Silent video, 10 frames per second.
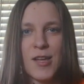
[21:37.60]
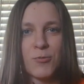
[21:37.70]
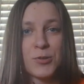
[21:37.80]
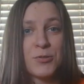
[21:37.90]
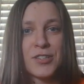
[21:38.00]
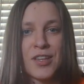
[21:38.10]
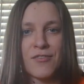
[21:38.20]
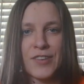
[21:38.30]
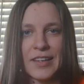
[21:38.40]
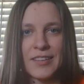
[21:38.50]
And we're doing the same
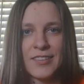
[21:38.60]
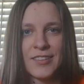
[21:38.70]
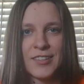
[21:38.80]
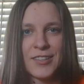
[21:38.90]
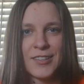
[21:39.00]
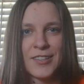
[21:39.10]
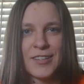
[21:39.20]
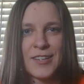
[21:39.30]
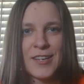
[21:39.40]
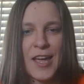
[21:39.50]
thing.
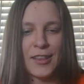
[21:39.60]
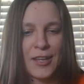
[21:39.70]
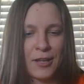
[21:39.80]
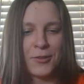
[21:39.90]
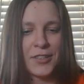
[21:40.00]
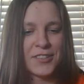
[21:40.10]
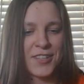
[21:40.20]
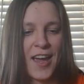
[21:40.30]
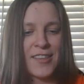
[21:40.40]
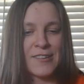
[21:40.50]
And like I look at the
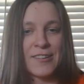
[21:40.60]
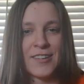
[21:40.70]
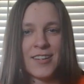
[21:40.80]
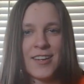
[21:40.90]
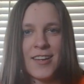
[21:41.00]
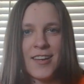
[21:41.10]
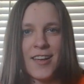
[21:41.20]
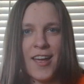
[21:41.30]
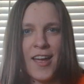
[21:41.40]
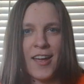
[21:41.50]
scanner,
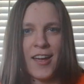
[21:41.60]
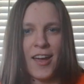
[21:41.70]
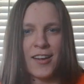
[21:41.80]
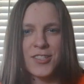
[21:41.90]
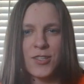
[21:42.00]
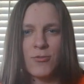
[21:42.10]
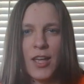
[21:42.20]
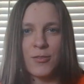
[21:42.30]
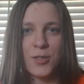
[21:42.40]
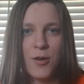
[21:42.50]
and it's so
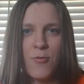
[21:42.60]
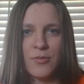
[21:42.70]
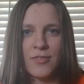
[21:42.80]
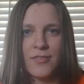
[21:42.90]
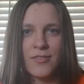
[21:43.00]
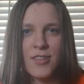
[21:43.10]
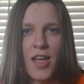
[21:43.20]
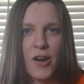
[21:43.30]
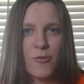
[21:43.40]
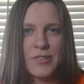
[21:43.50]
downtown.
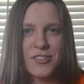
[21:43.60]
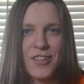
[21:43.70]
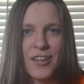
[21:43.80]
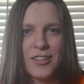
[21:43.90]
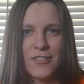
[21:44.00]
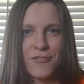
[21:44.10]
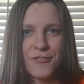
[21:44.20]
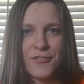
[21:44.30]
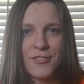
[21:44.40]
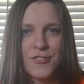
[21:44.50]
Everyone's negative.
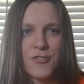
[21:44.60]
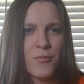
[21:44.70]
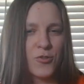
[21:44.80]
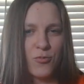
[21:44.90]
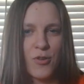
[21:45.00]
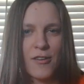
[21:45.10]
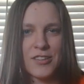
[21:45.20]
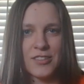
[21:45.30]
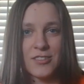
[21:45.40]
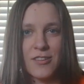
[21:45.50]
So much
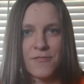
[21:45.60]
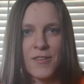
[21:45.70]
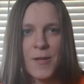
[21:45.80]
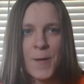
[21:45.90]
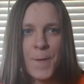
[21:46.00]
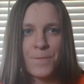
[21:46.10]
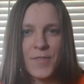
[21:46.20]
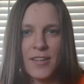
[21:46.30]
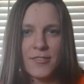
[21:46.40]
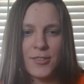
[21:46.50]
worries and stuff.
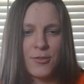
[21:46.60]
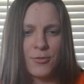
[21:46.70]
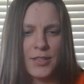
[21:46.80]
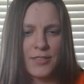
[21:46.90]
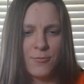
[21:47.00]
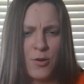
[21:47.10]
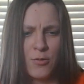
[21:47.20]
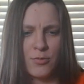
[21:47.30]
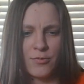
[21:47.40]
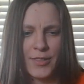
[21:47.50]
And, you know, like,
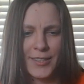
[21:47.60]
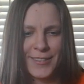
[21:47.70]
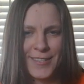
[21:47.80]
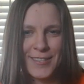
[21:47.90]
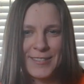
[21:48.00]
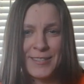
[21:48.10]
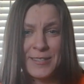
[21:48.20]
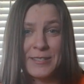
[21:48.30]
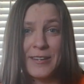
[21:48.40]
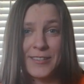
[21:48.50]
whoa, like, this
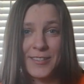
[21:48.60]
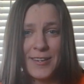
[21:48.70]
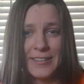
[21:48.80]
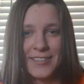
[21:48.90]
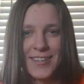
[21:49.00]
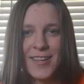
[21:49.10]
is not good.